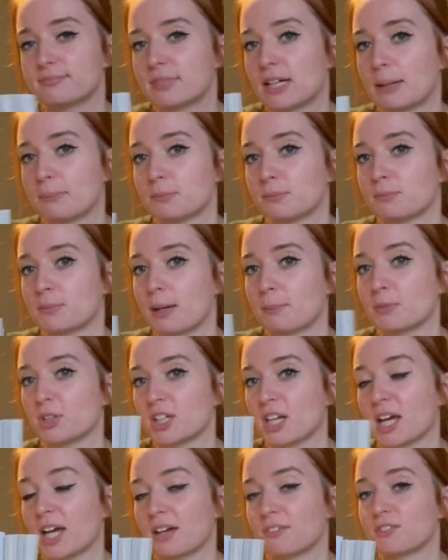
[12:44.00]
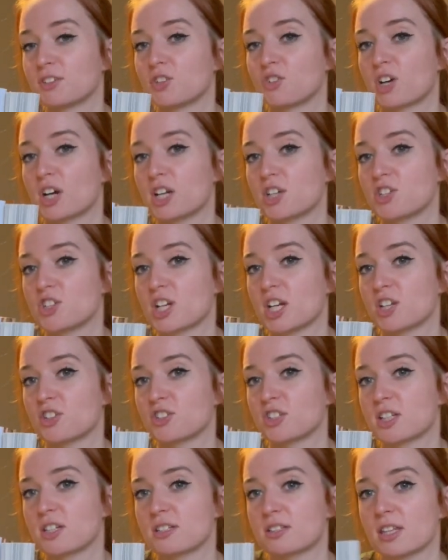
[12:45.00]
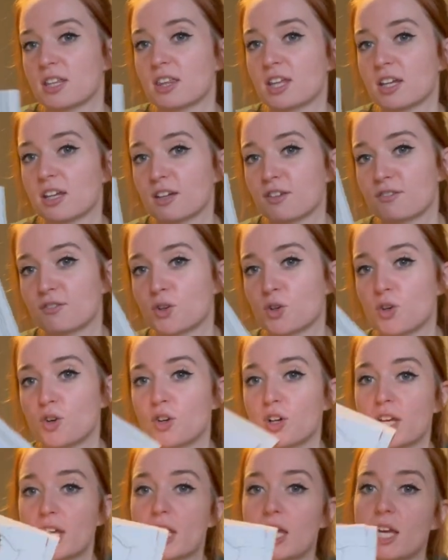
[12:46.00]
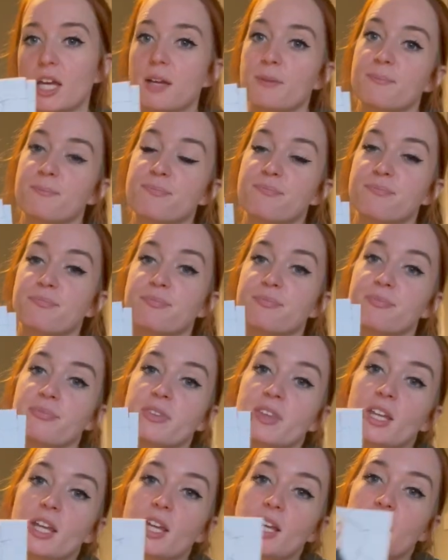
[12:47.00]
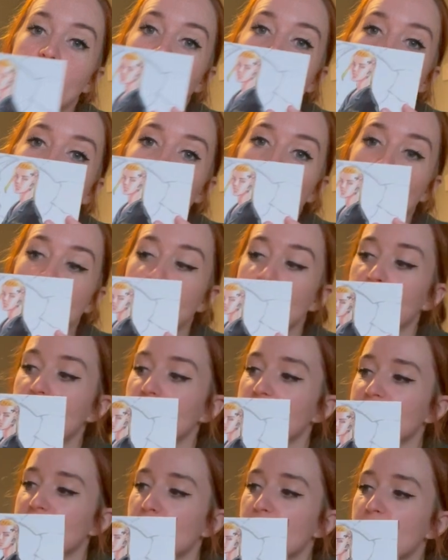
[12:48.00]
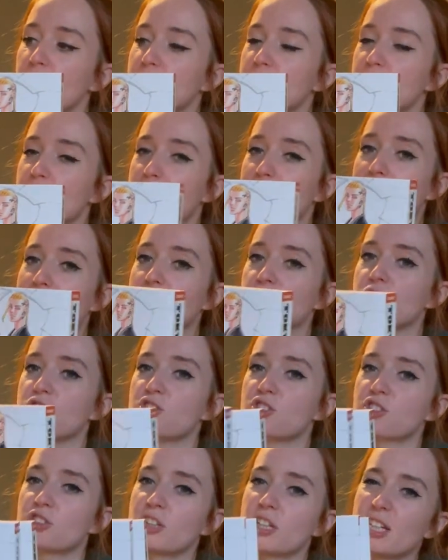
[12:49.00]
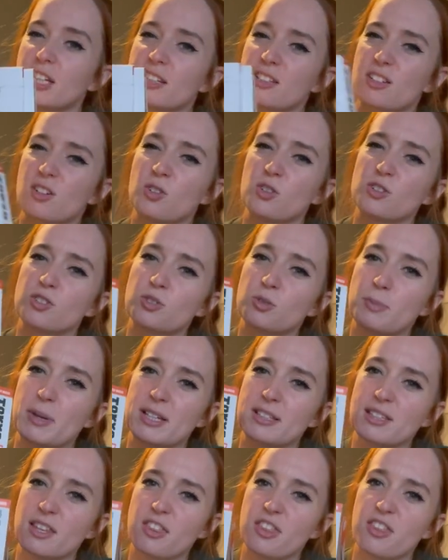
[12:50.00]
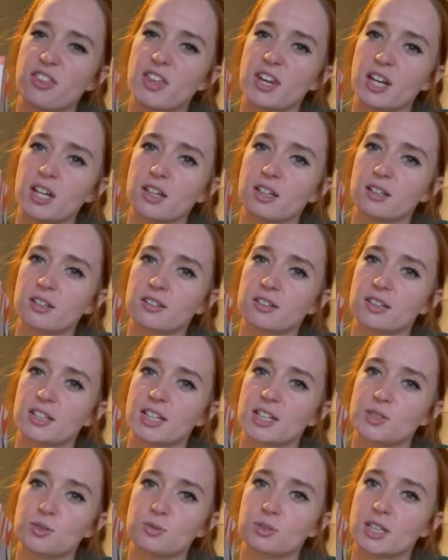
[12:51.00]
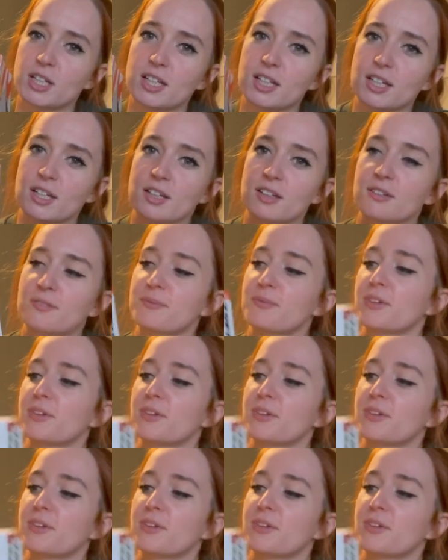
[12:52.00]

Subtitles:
I'm gonna have to try and change this, I think, for a normal one, because I want them to match, and it also makes it thinner and I don't like it.